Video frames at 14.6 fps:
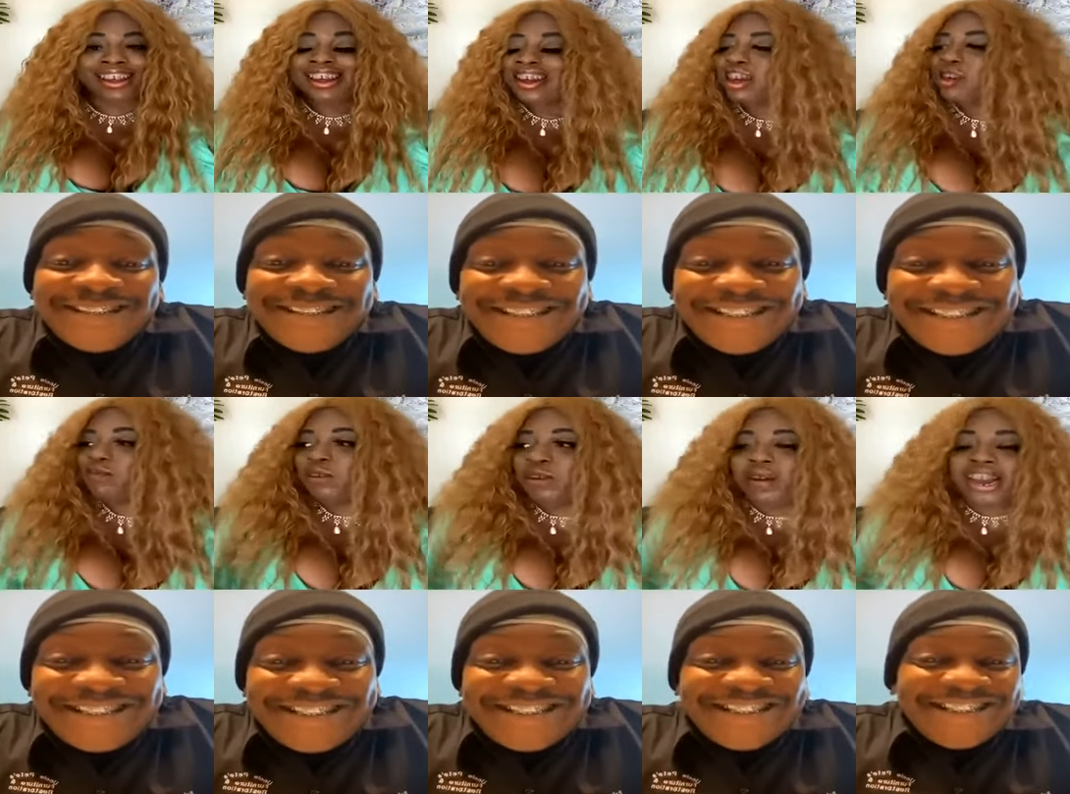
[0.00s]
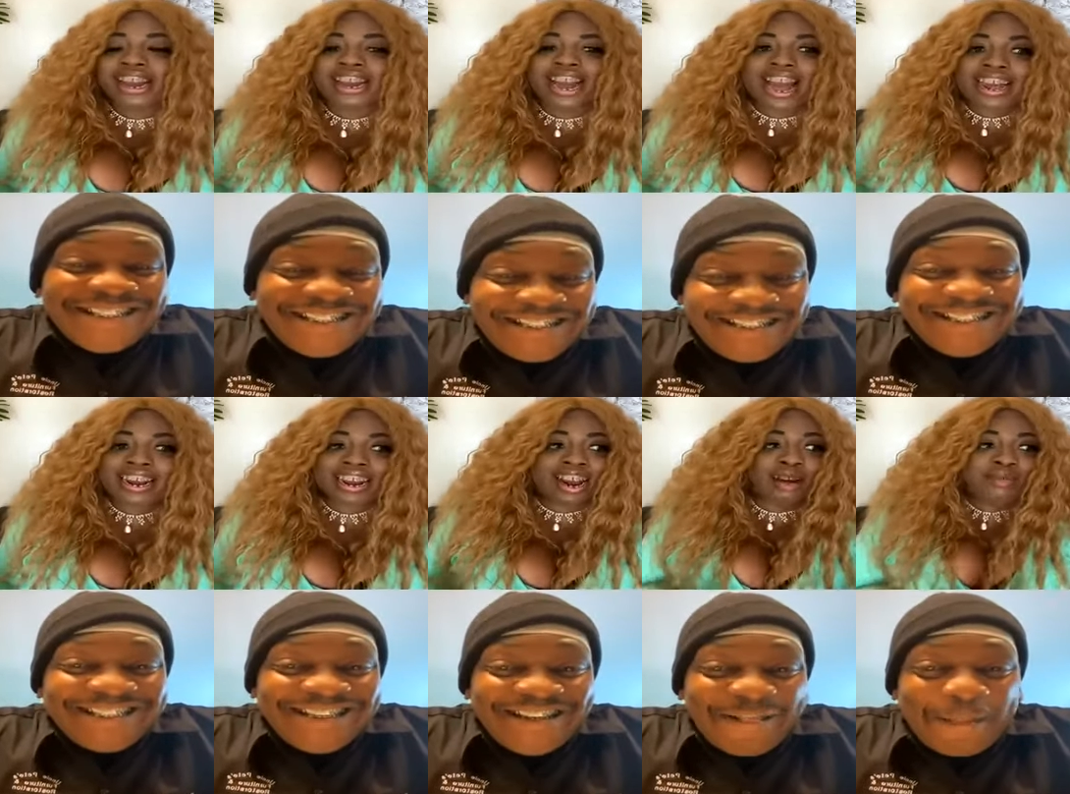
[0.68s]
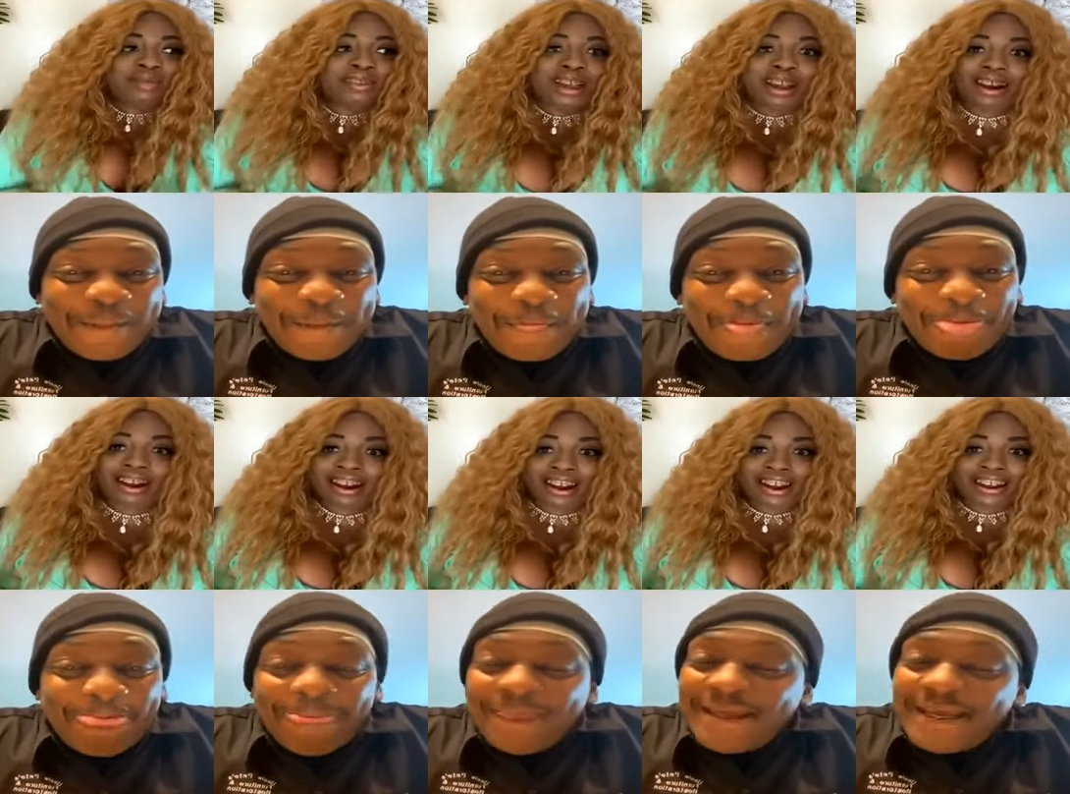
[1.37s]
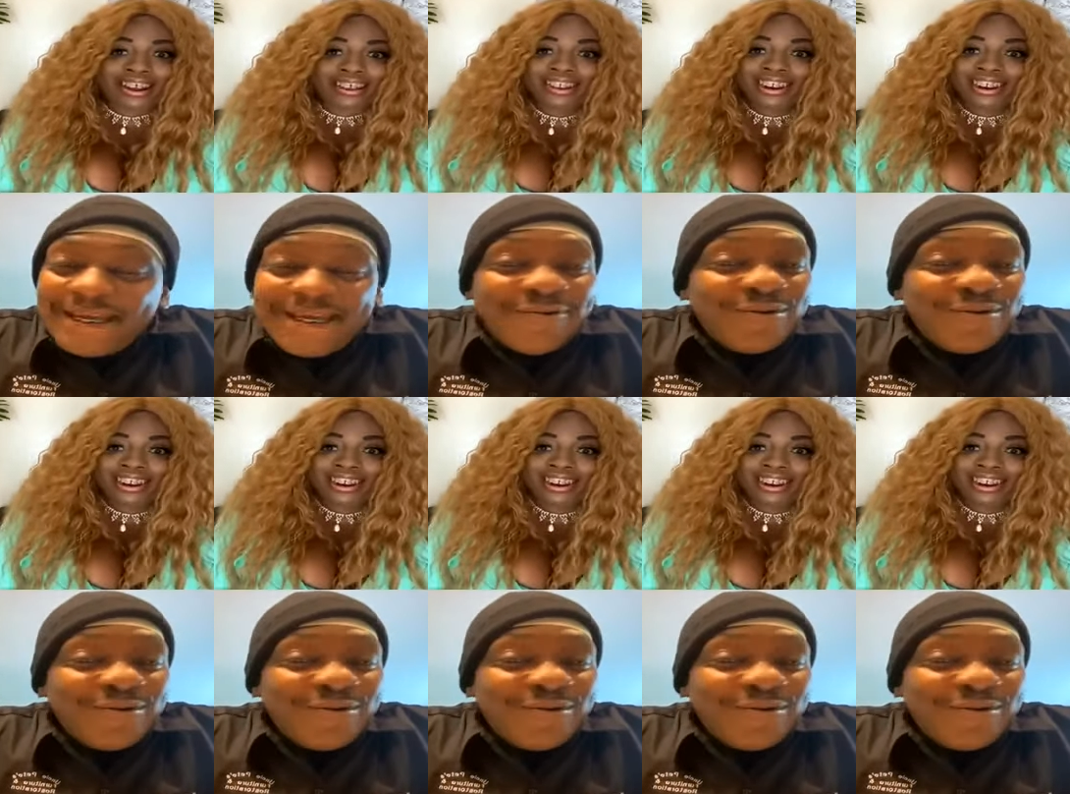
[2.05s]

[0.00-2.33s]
Speaker 1: if you ain't got it, I'm sorry. You